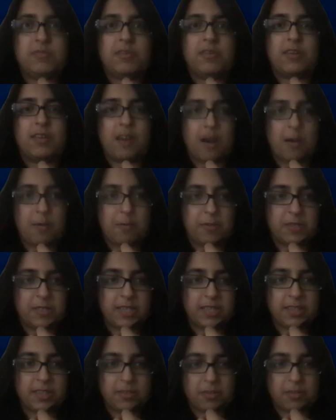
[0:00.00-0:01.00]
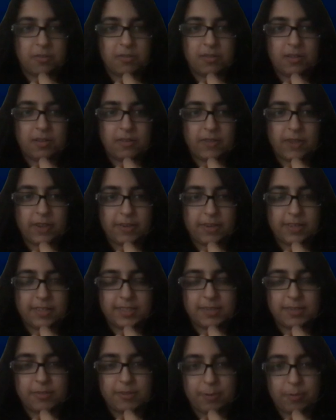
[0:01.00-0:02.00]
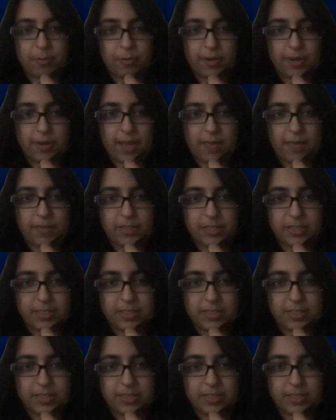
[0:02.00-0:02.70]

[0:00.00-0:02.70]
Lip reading: accomplishing the goal of increasing grade point averages.